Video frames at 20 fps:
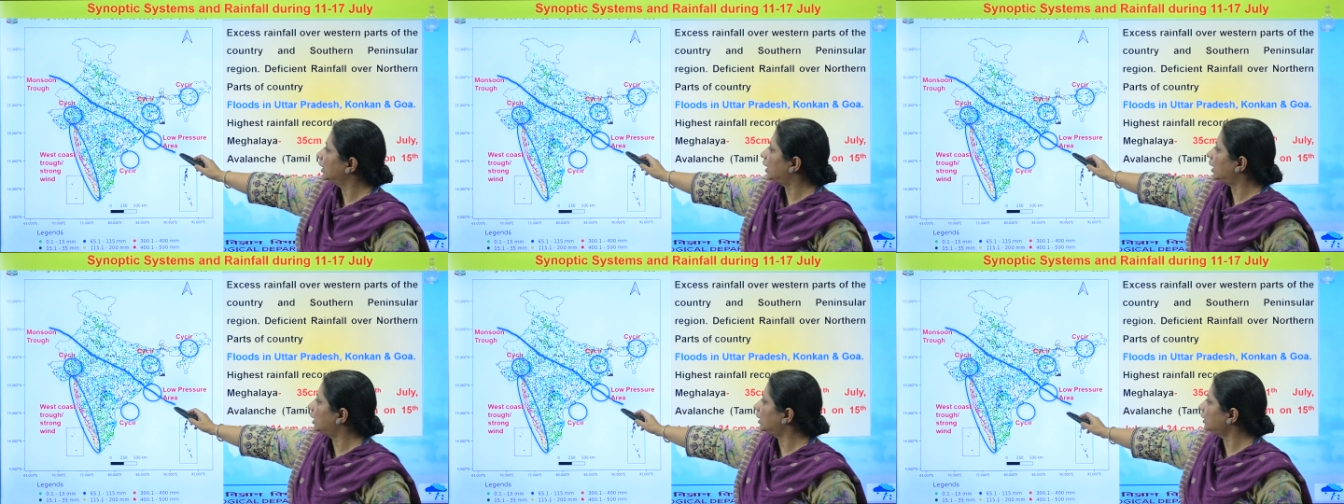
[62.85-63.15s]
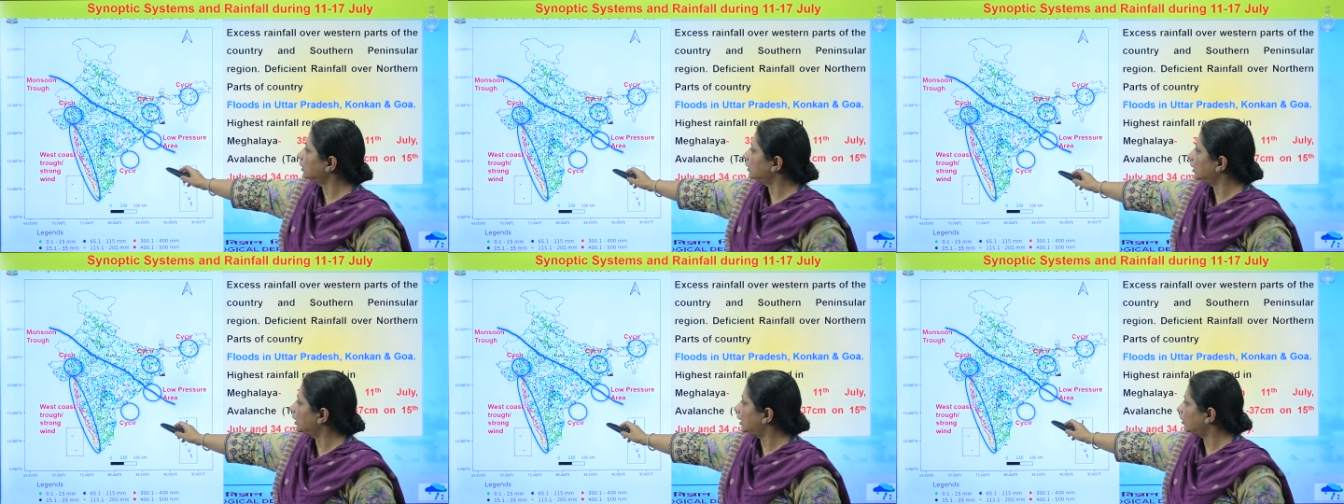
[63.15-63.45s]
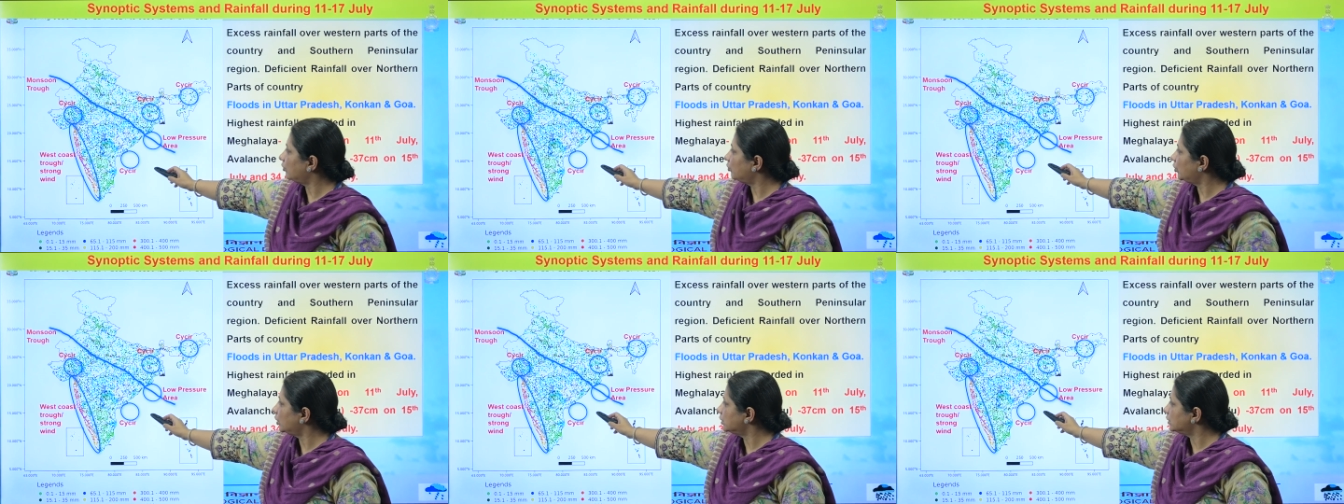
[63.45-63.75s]
and
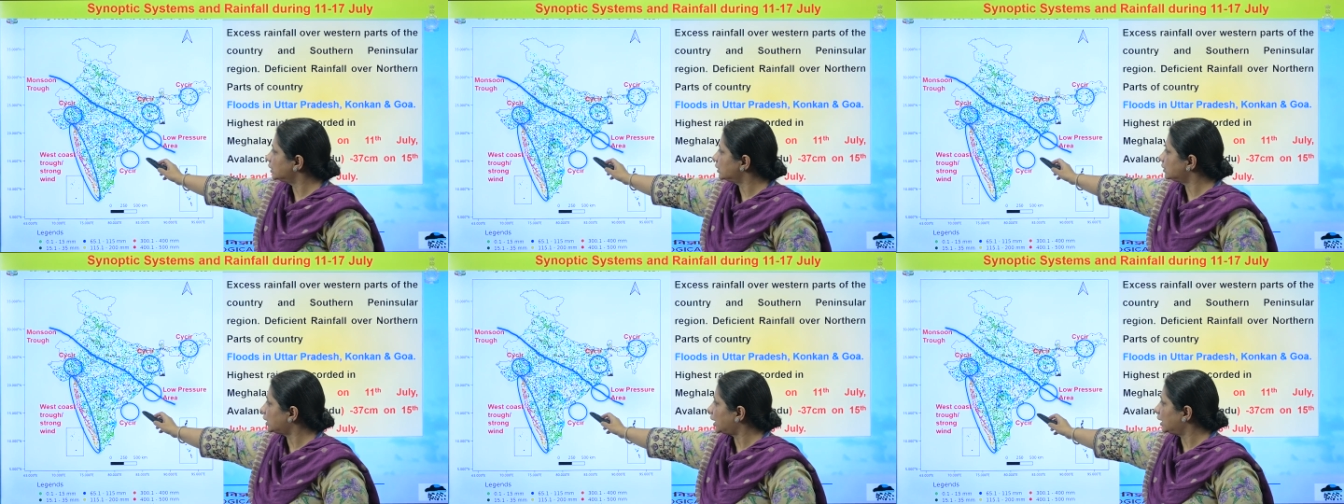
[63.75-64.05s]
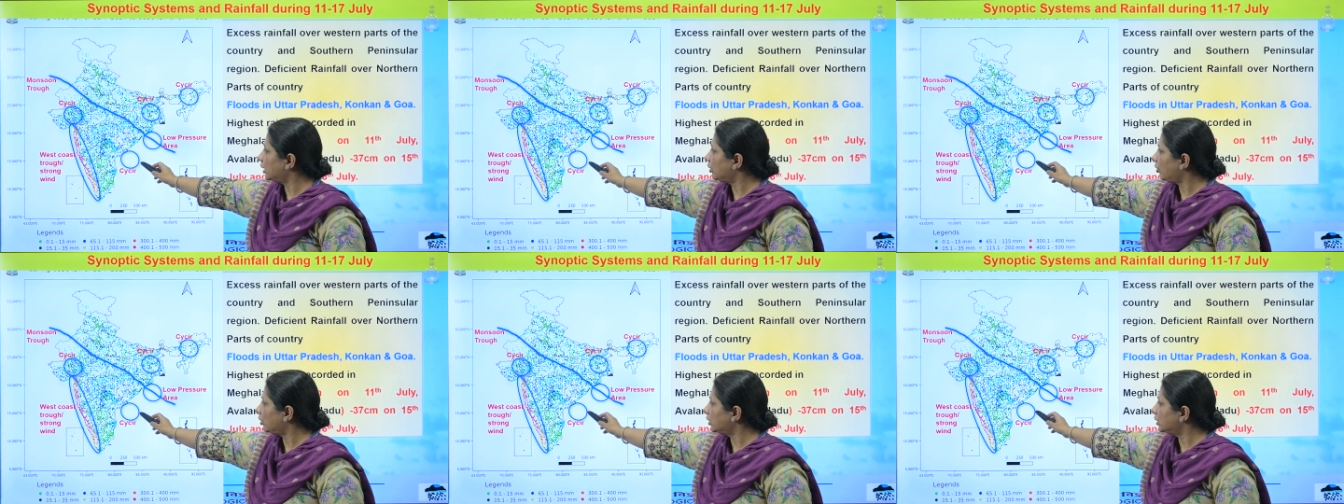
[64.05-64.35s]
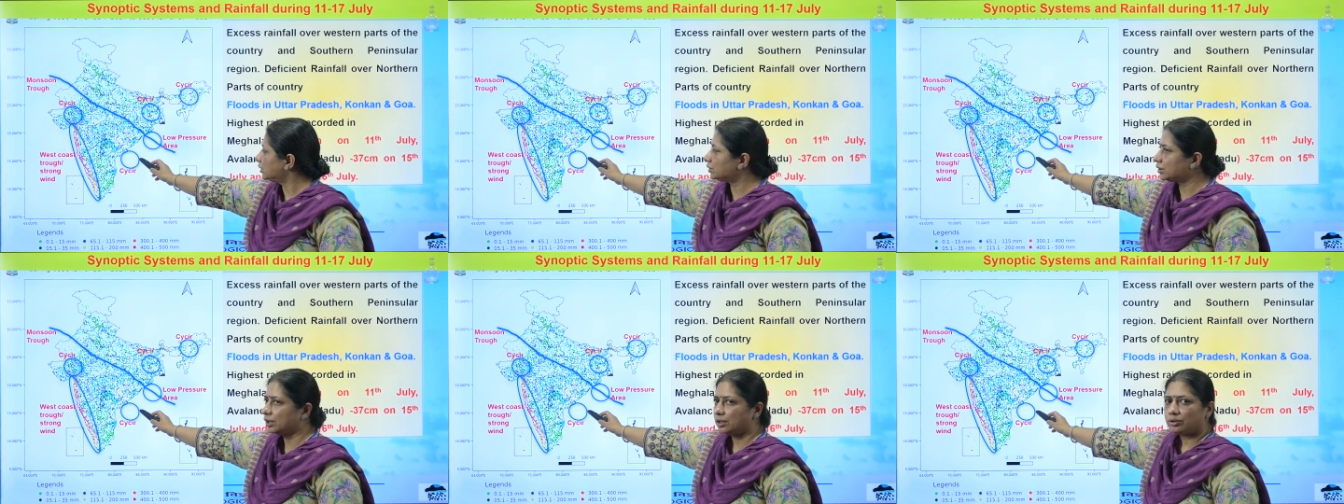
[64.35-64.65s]
there was a
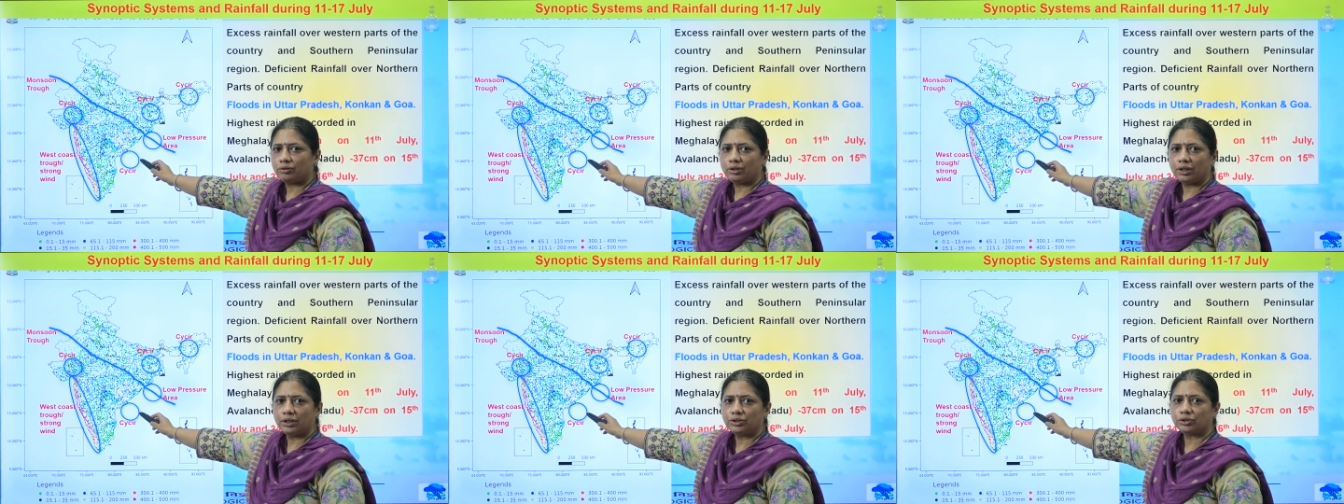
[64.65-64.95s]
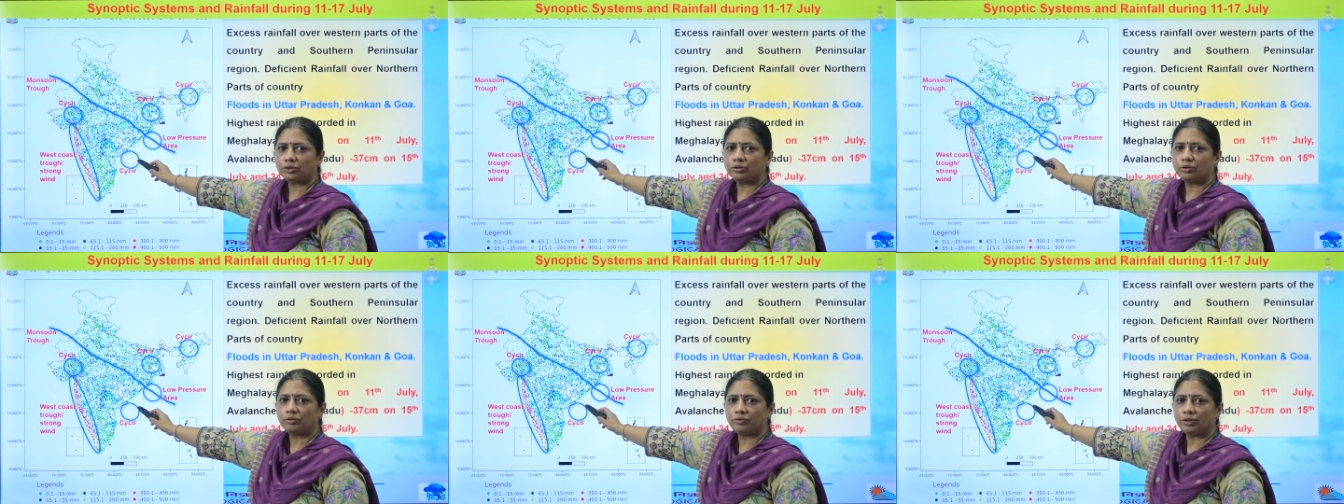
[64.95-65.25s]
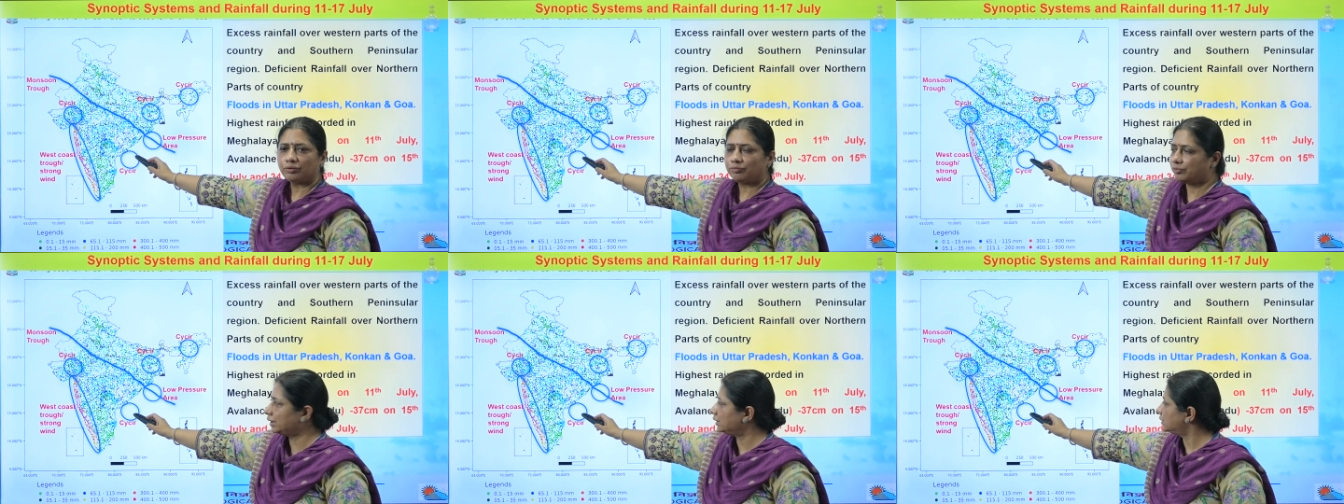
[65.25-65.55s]
cyclonic circulation
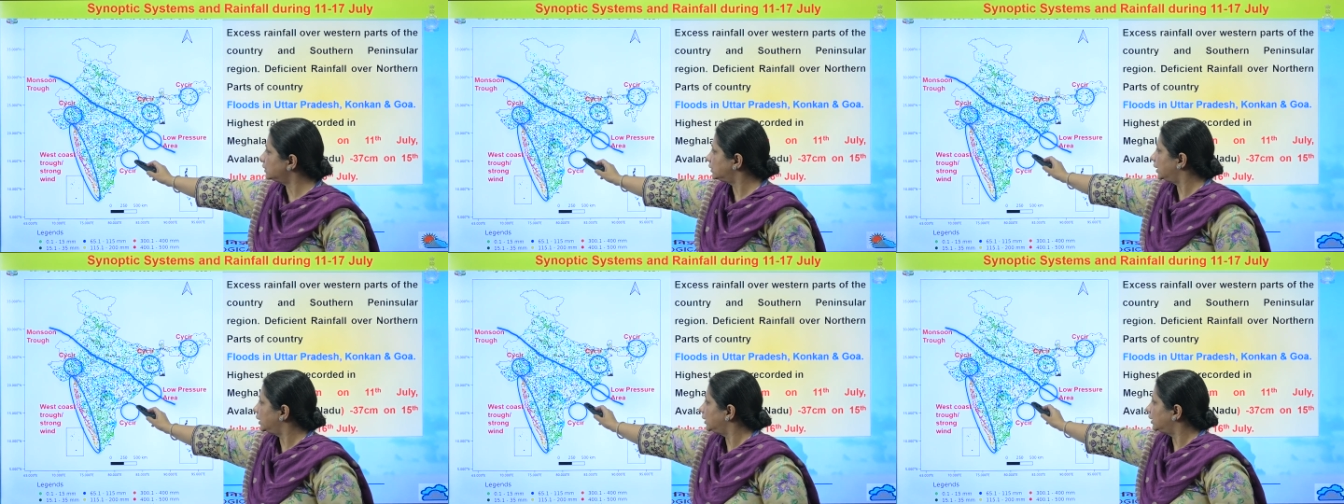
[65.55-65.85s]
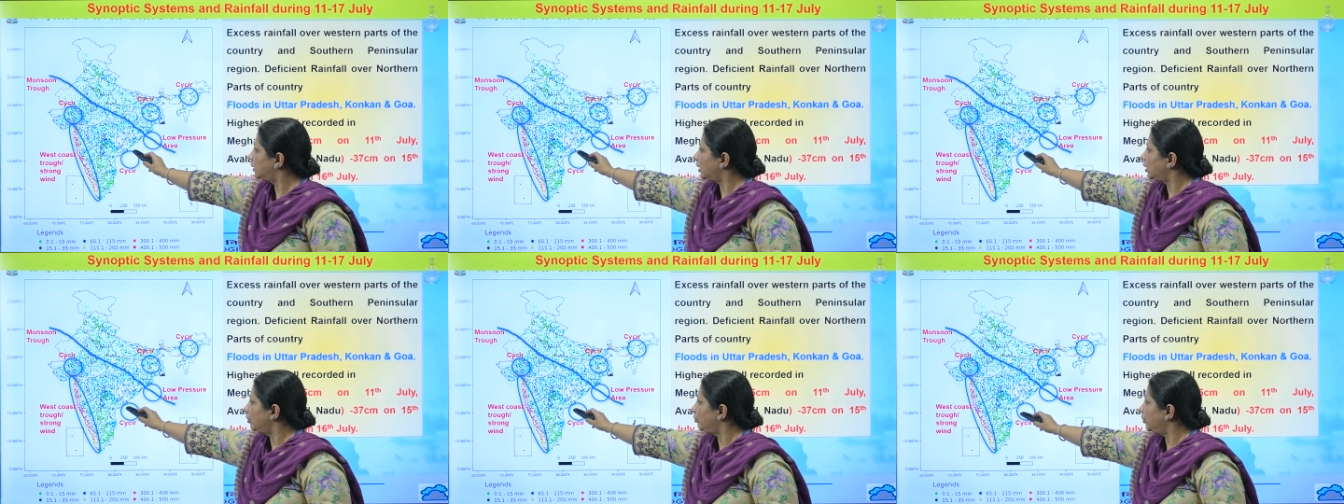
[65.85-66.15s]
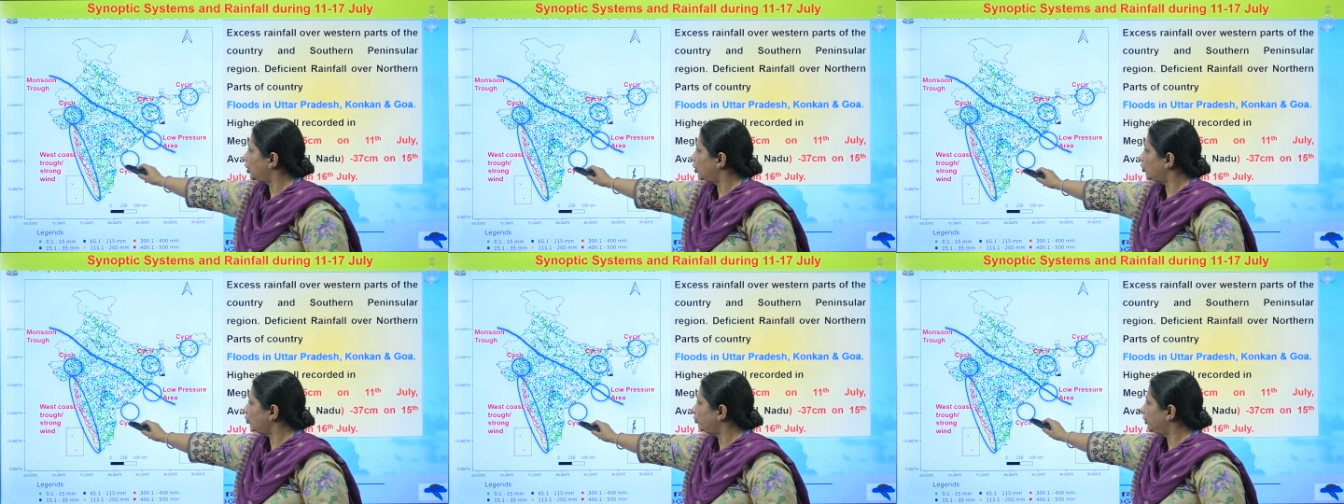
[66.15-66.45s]
over west central
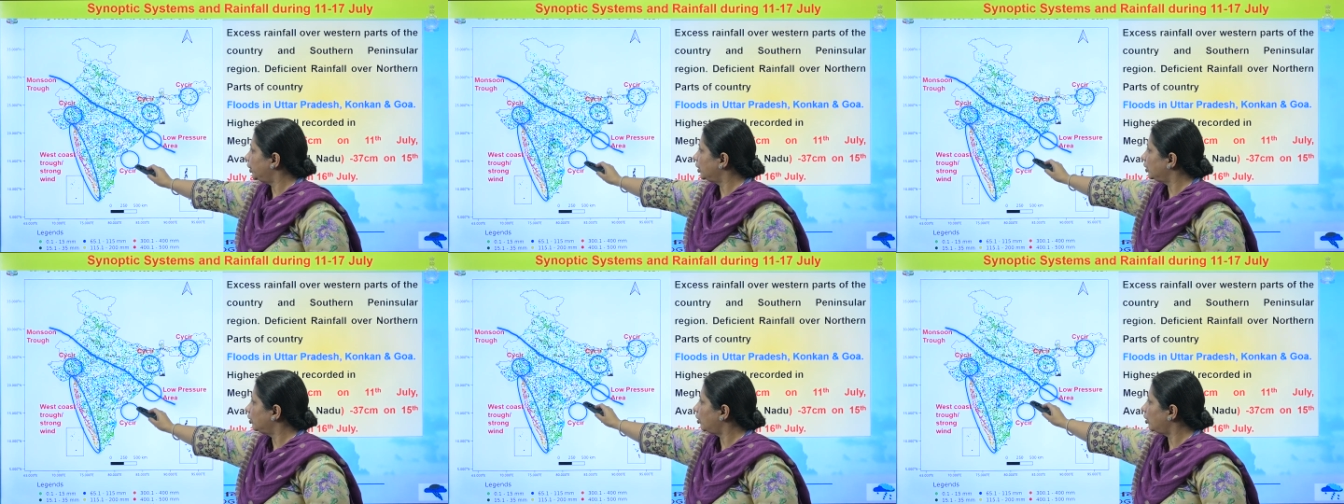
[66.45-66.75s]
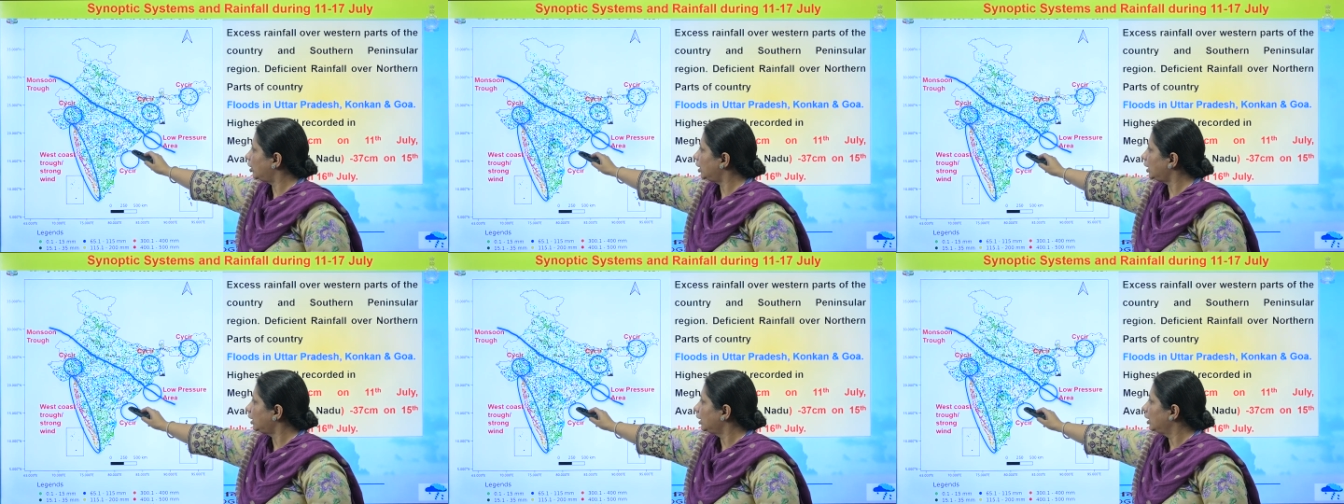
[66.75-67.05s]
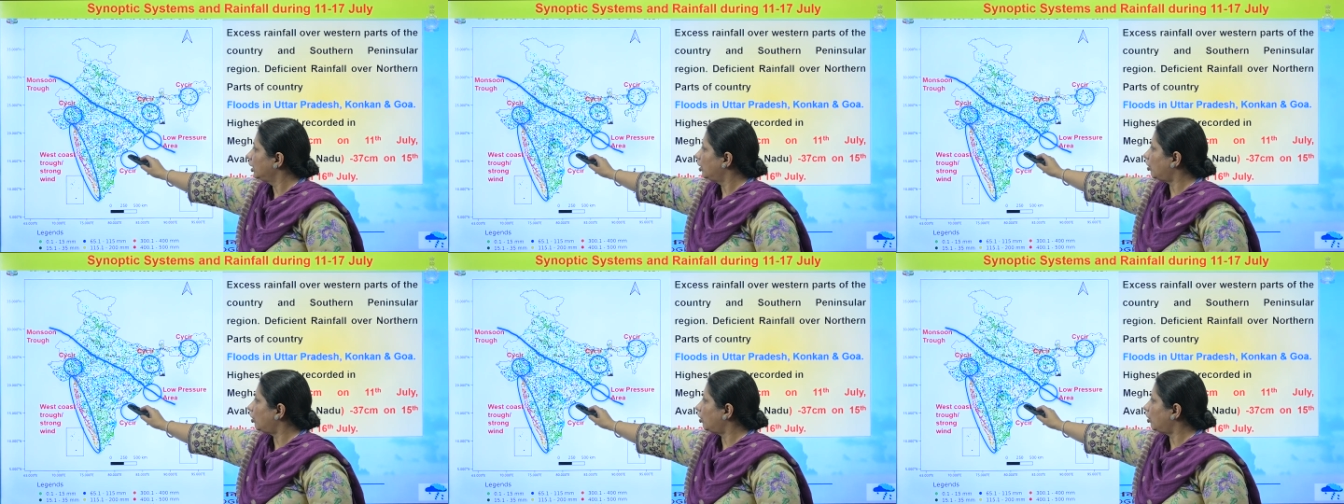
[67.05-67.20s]
Bay of Bengal